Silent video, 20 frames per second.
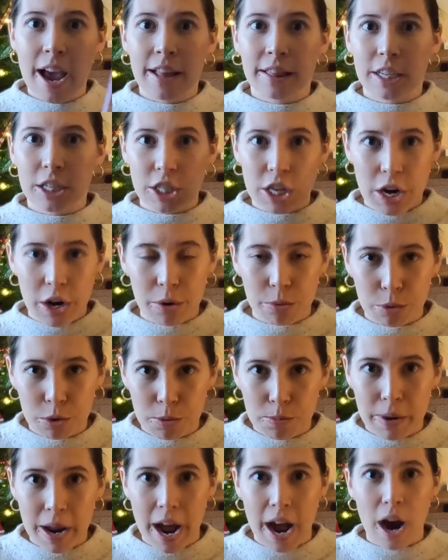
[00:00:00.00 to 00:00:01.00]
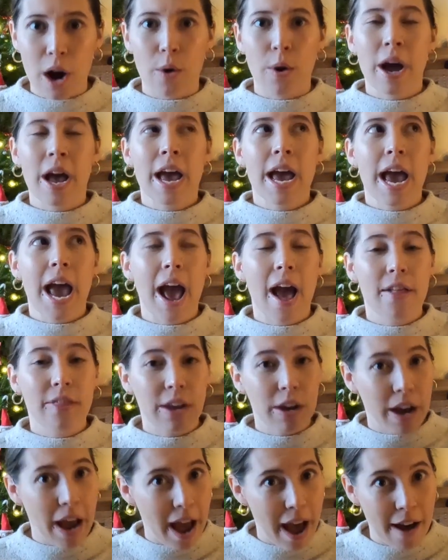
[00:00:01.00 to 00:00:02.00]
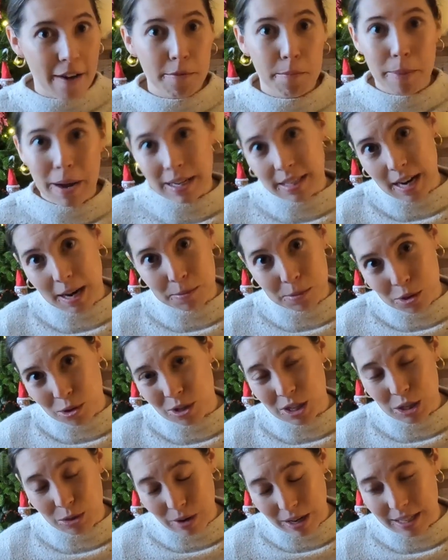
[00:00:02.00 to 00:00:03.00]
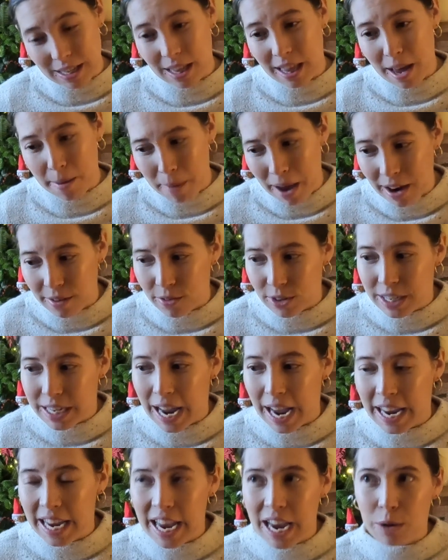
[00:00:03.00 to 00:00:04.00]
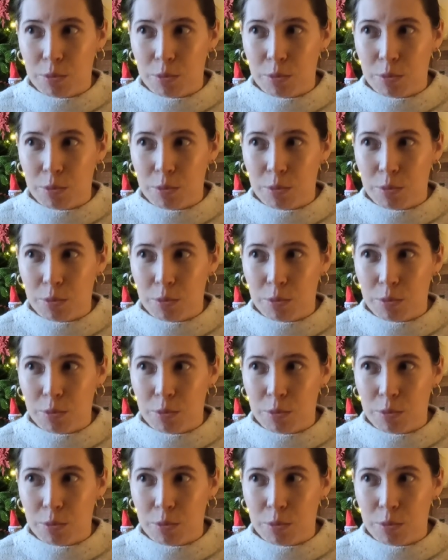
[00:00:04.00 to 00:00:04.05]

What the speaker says: They share a room now, and they have bedtime stories read to them every night,